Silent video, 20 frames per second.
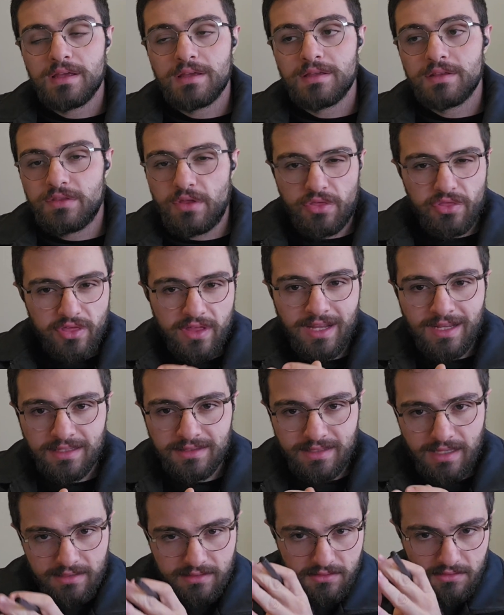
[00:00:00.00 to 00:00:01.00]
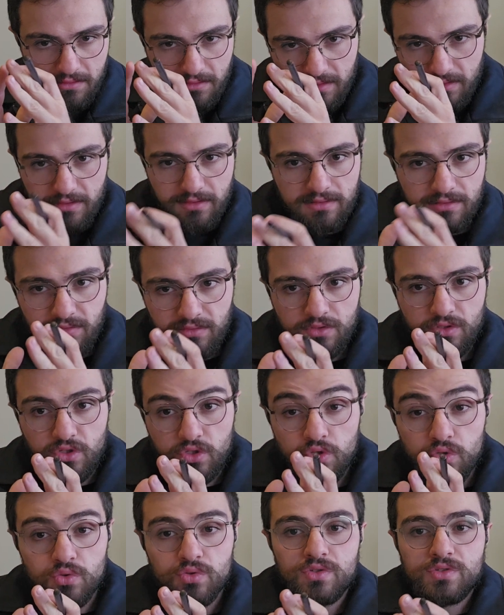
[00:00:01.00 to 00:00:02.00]
The thing that
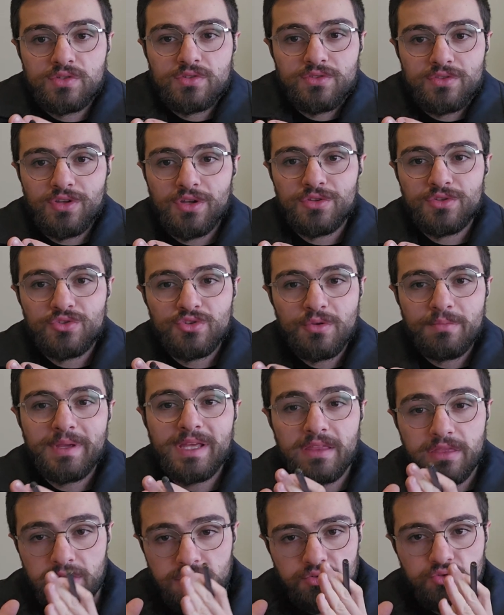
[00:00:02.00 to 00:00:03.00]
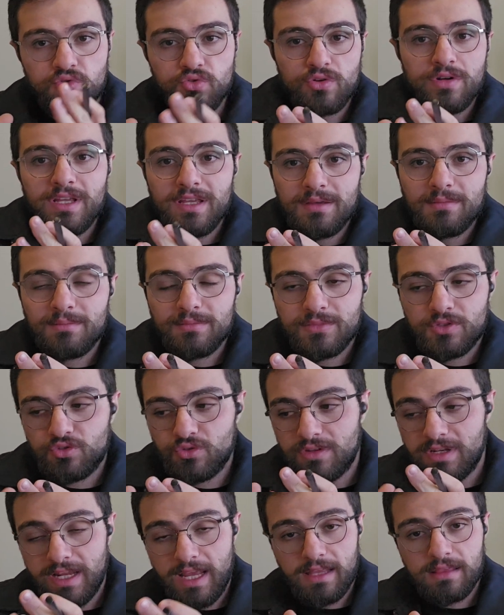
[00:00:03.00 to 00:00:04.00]
used to be the dream to
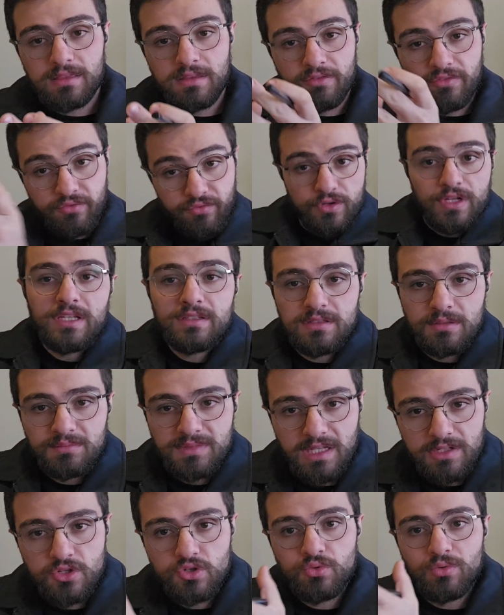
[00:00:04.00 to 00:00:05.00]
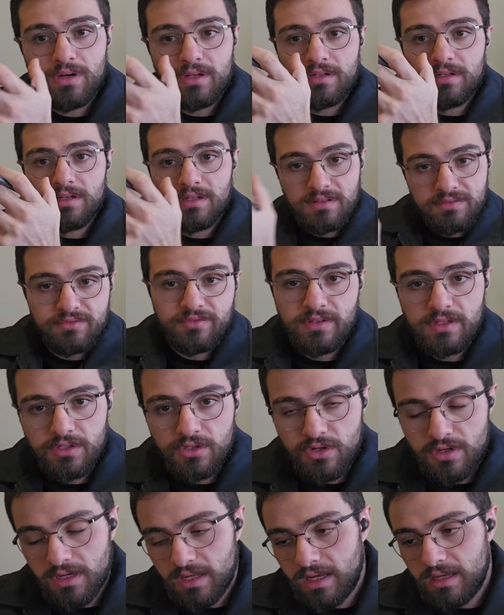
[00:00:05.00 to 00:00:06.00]
create the freedom that you want to live in
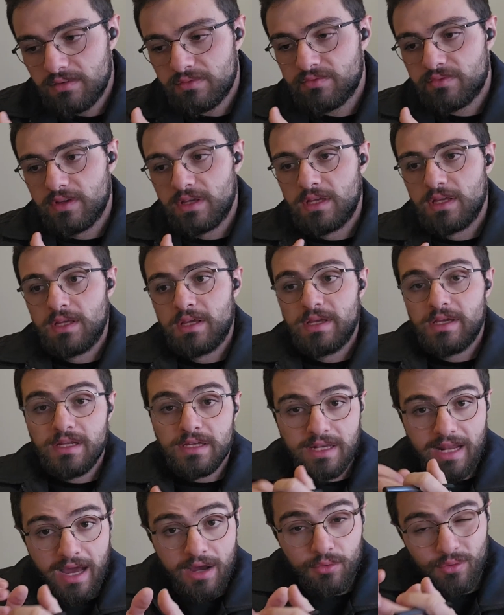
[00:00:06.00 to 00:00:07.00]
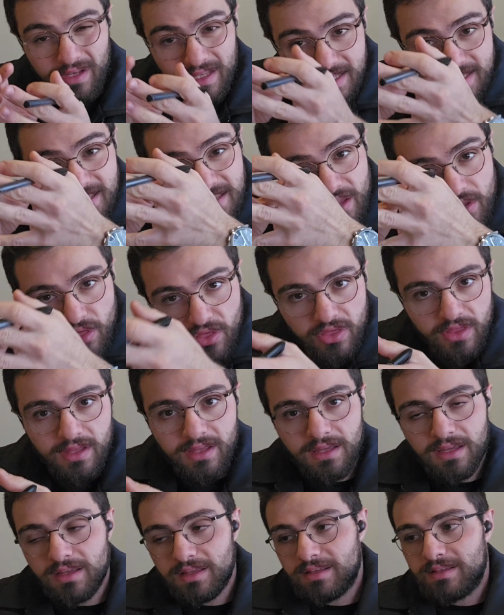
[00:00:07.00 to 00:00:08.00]
your life now is the
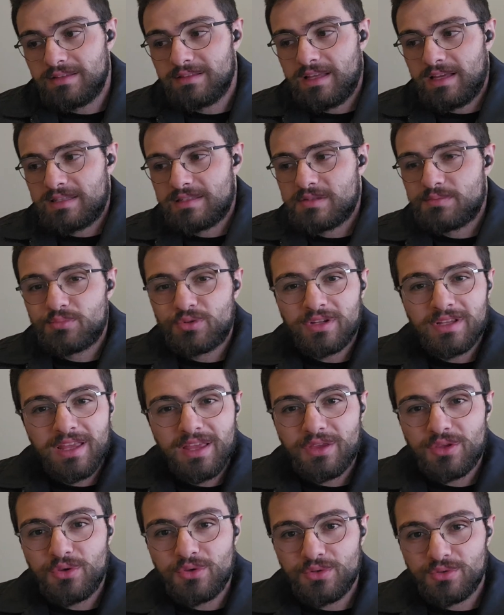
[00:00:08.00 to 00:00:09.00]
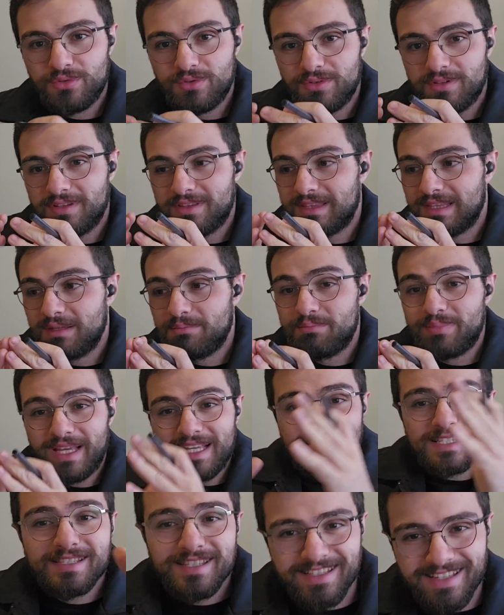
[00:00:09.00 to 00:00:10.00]
thing that's bringing you the
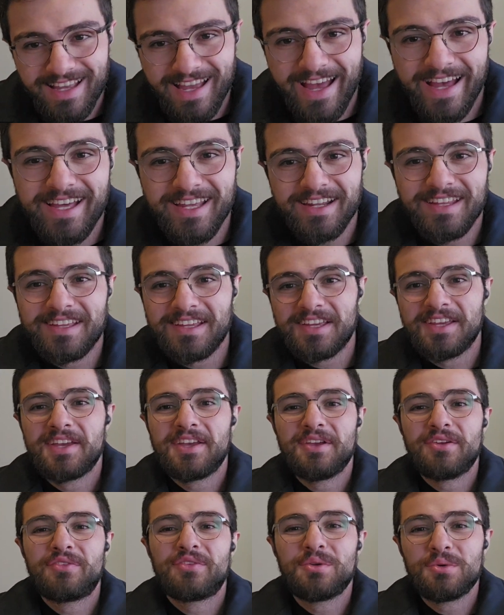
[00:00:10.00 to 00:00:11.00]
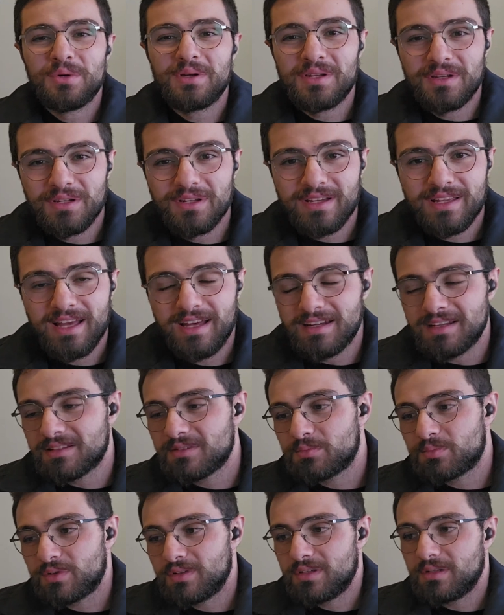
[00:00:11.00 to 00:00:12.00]
biggest headache, if you want to look at it,
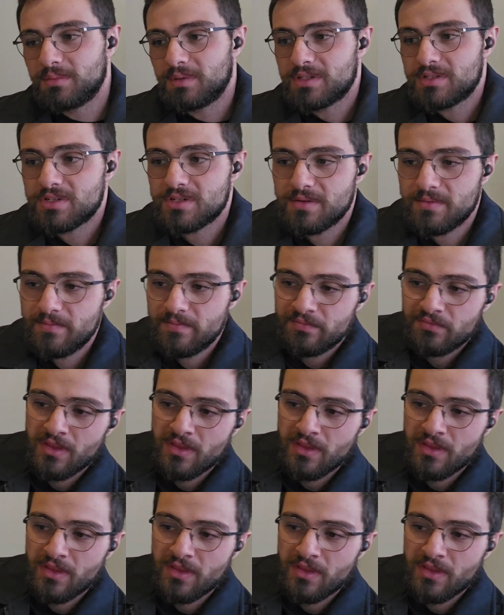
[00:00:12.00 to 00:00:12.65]
pretty much.